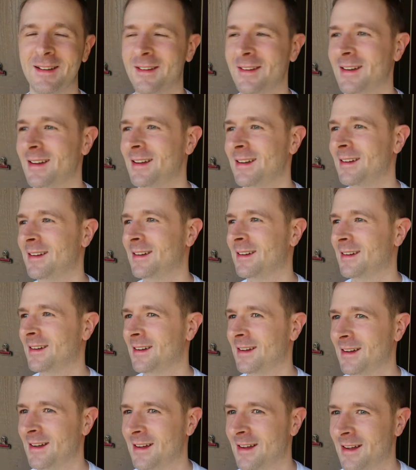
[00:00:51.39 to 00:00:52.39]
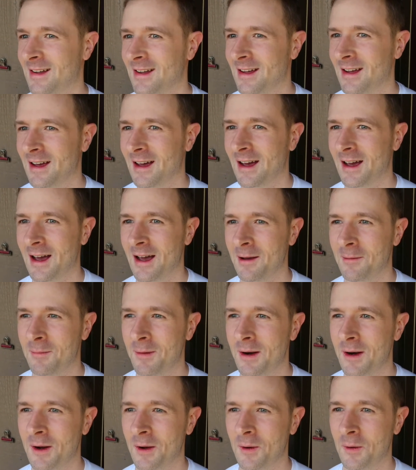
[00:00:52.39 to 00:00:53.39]
Okay, I'm
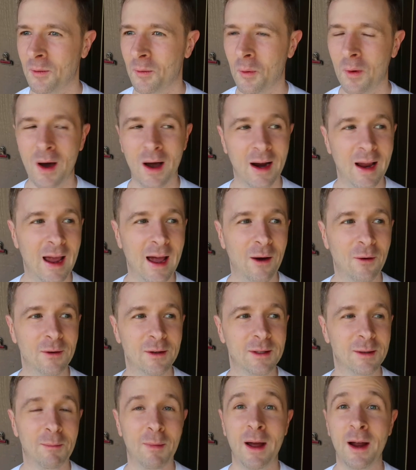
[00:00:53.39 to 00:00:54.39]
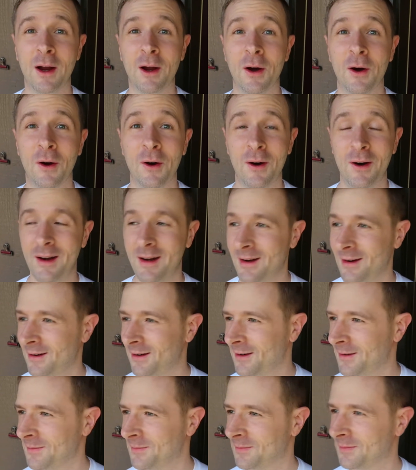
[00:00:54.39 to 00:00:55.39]
gonna walk out to my car
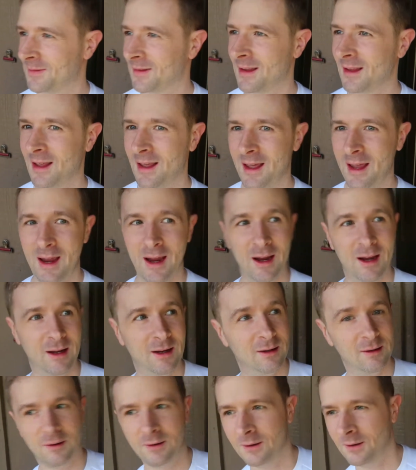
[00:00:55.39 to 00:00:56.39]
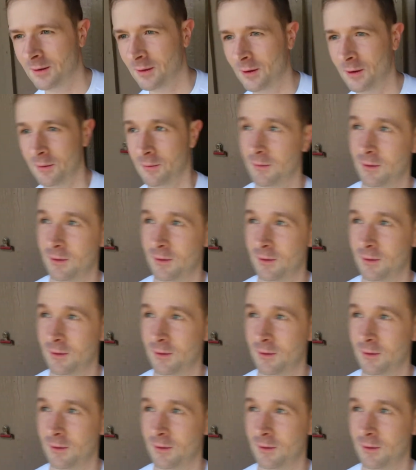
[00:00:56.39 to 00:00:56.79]
here, and oh